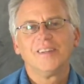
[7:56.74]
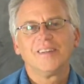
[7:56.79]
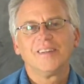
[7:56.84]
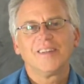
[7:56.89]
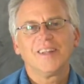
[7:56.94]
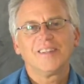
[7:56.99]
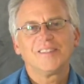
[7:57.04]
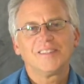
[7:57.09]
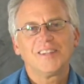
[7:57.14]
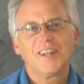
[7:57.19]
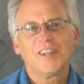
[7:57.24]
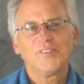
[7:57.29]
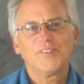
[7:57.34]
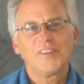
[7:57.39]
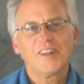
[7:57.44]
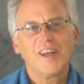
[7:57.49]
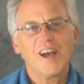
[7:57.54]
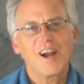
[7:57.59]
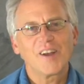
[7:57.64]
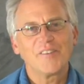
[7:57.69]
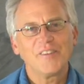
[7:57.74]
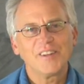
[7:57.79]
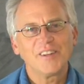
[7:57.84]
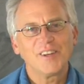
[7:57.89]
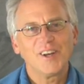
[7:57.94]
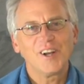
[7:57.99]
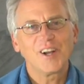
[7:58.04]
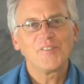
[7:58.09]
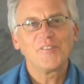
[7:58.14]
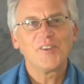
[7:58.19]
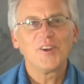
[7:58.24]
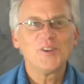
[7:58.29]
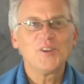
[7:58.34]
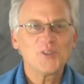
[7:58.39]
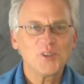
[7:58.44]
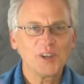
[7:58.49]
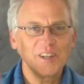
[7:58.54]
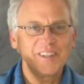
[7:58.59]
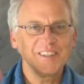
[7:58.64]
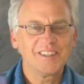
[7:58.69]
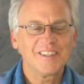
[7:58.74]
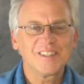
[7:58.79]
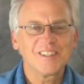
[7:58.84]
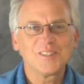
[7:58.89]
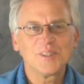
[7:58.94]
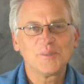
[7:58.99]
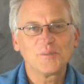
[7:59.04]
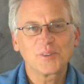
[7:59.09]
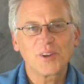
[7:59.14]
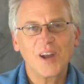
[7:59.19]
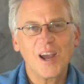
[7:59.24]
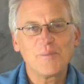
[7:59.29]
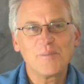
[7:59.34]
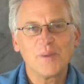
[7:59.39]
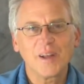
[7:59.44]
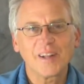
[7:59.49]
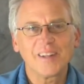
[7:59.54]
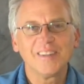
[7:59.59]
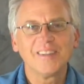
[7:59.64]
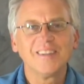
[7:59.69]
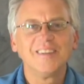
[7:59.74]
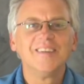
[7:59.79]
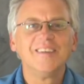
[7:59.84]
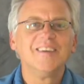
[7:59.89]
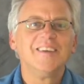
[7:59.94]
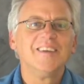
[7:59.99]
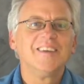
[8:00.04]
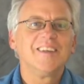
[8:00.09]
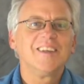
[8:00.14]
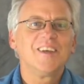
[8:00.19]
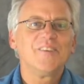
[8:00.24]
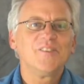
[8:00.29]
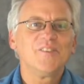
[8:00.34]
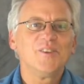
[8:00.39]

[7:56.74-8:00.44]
that's today's photography talk. If you're enjoying these, hit the subscribe button. If